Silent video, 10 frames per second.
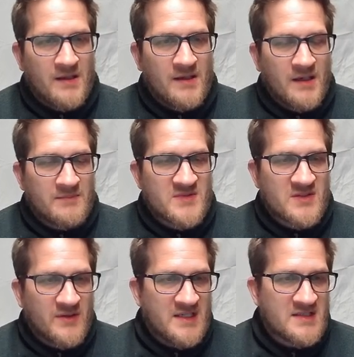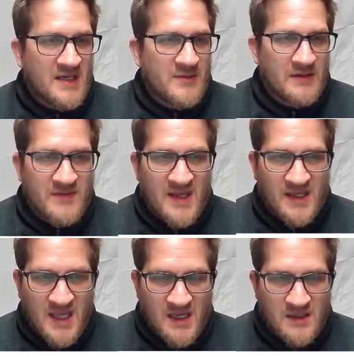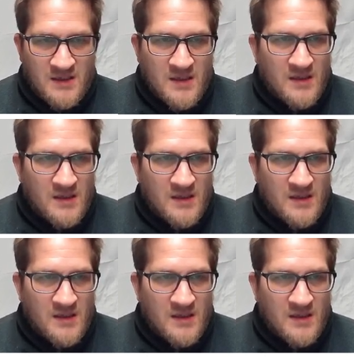Um, so anytime you have that gain